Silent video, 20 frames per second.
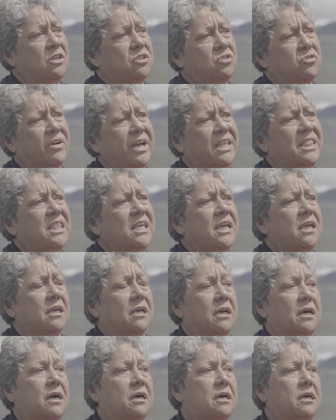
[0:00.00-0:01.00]
So I
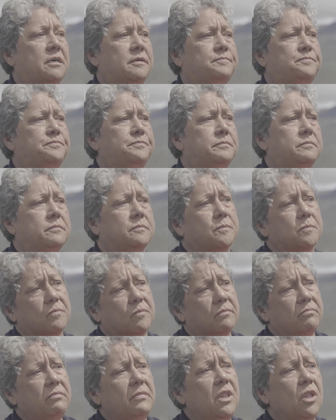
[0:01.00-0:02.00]
think
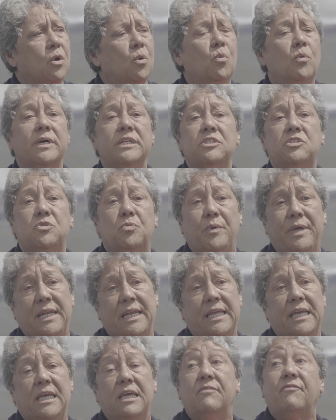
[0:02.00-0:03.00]
once
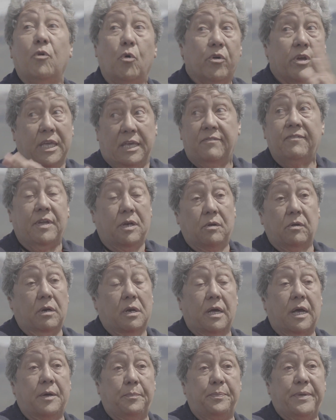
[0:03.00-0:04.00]
we leave, or
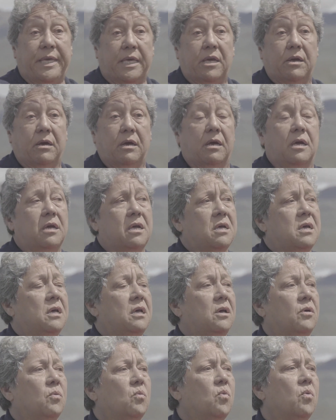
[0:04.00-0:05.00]
even up here,
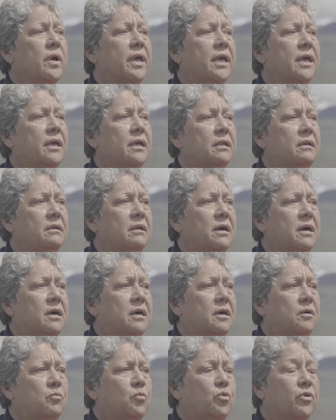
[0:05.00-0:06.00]
when
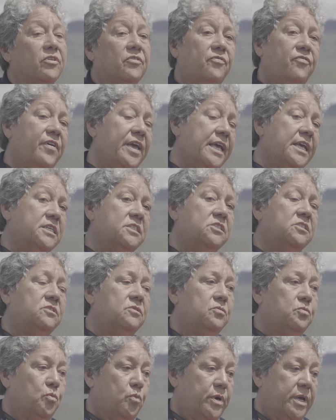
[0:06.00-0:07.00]
we're
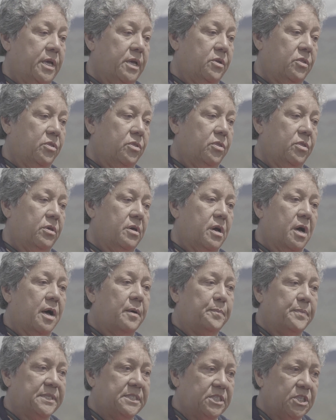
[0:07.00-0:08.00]
faced with
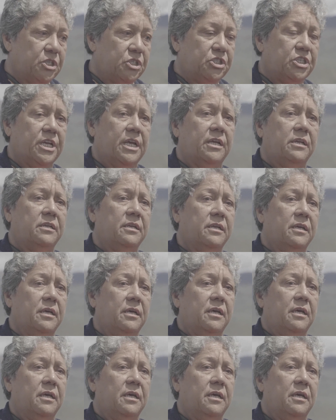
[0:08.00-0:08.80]
opposition,